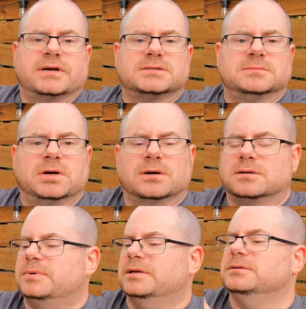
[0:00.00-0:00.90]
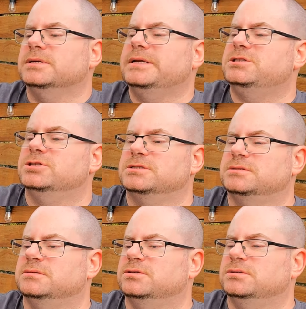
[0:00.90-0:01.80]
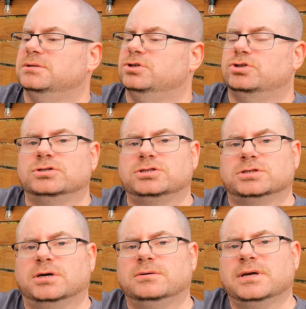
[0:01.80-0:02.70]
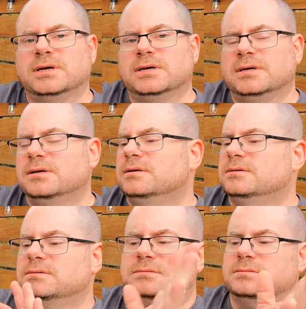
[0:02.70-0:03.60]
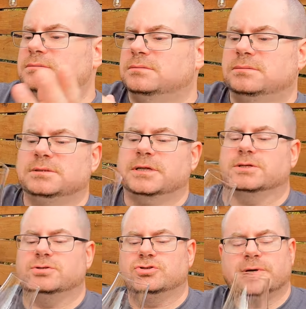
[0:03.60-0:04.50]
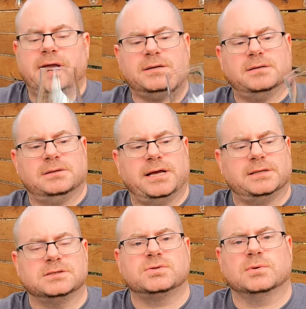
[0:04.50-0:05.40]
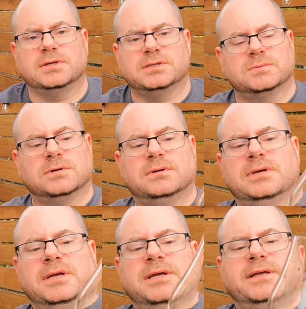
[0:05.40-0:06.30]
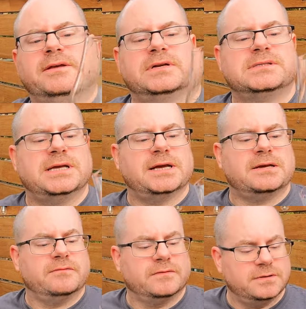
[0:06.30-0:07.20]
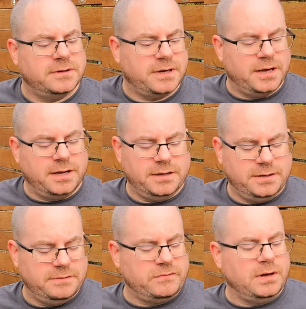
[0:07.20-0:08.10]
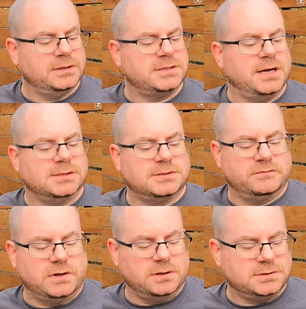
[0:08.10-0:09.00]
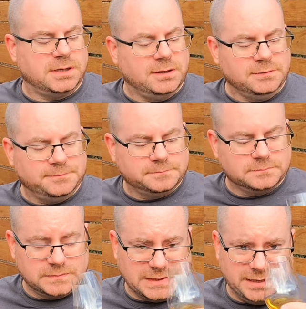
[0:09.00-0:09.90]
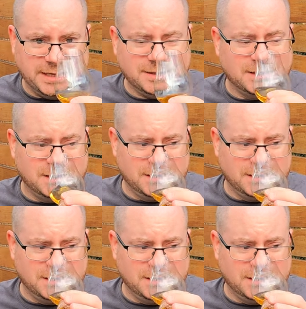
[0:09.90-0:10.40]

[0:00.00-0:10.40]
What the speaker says: the mark, but it's just good to know. Nothing too dramatic, light little swirly swirl. Give it a second for the volatiles to volatile. And then